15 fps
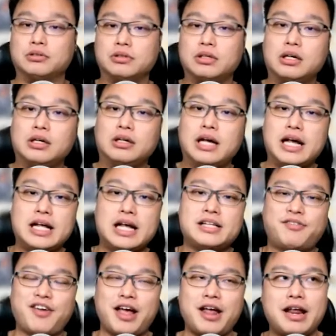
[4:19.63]
Yeah, a lot
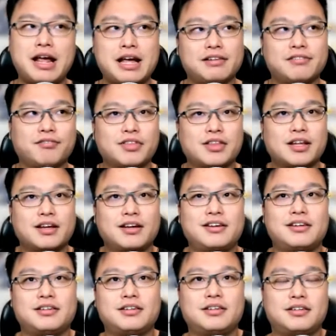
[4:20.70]
of other phones is like
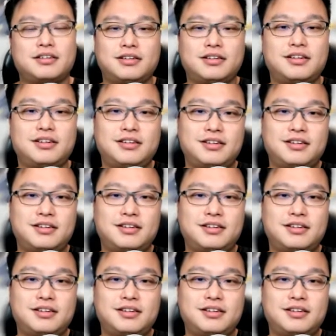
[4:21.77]
it's all 4